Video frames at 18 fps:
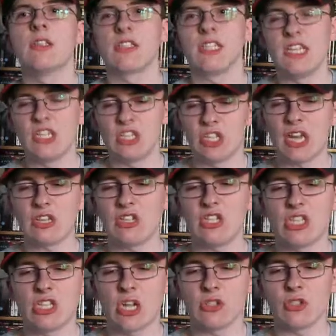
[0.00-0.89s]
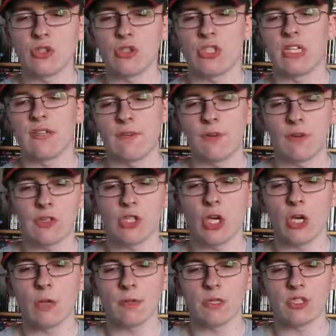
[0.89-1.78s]
Teaching actually starts on the 6th of
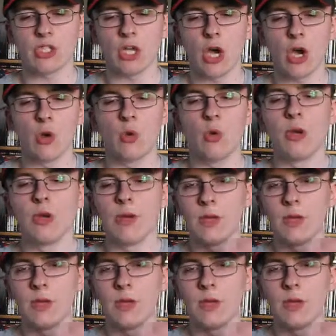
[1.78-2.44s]
October. So,